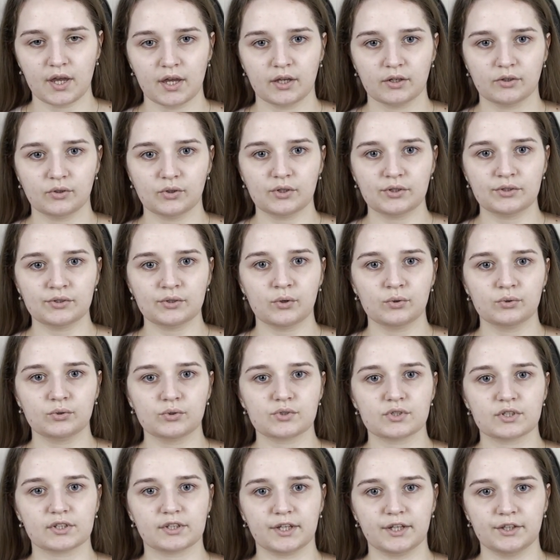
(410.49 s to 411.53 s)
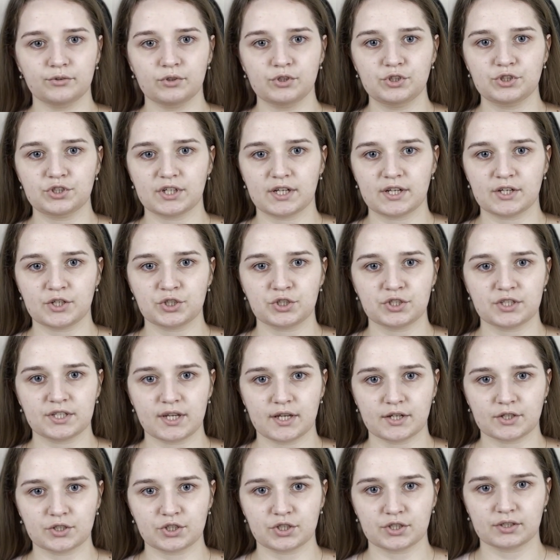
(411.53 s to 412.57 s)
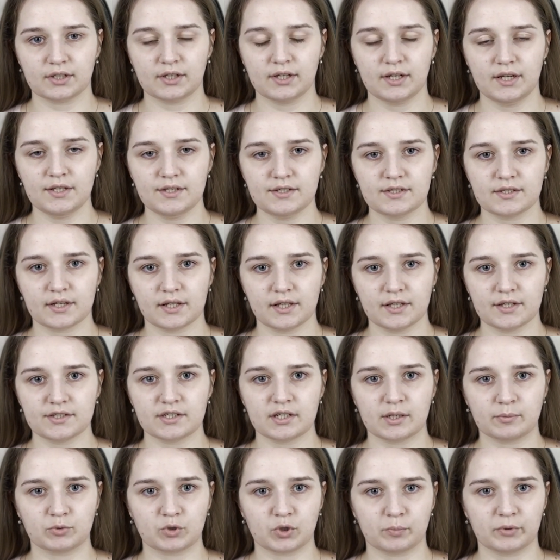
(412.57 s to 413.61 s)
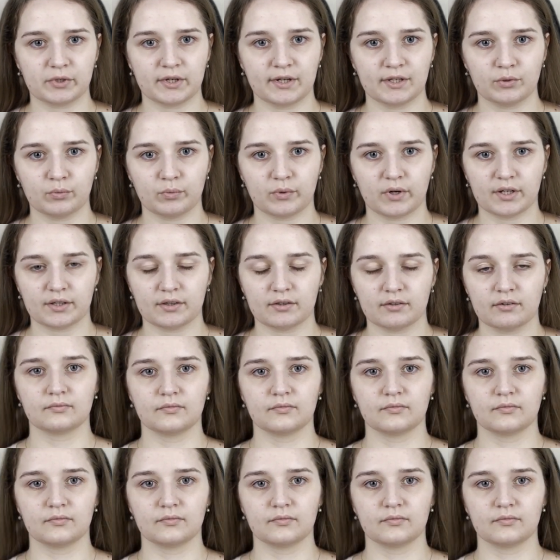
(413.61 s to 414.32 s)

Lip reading: you can go to the language change section and select the appropriate one.